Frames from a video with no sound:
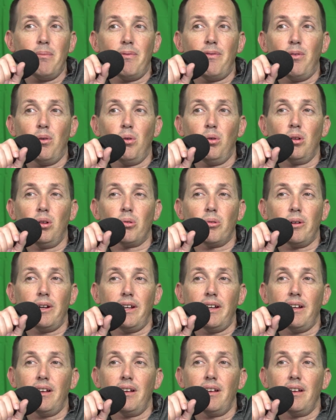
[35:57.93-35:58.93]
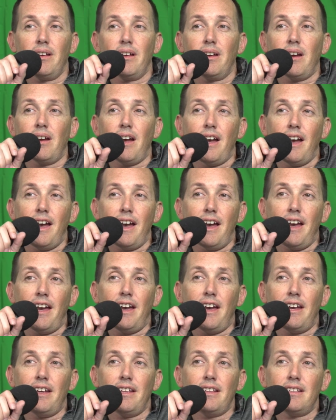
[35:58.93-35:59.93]
tomfoolery,
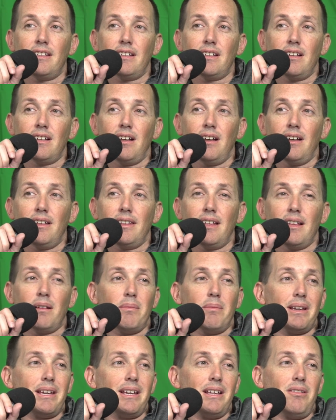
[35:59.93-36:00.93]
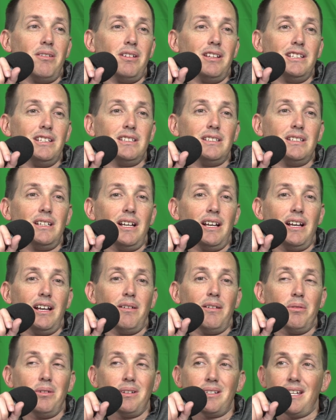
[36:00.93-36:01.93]
and then I'm like, you know what? Let's
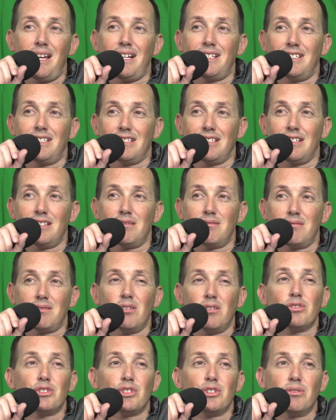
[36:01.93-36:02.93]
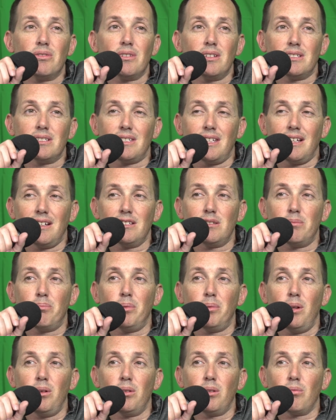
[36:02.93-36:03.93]
we're in Texas, let's go shoot this thing.
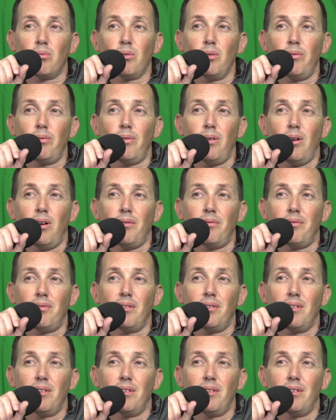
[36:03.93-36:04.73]
Let's blow the roof off.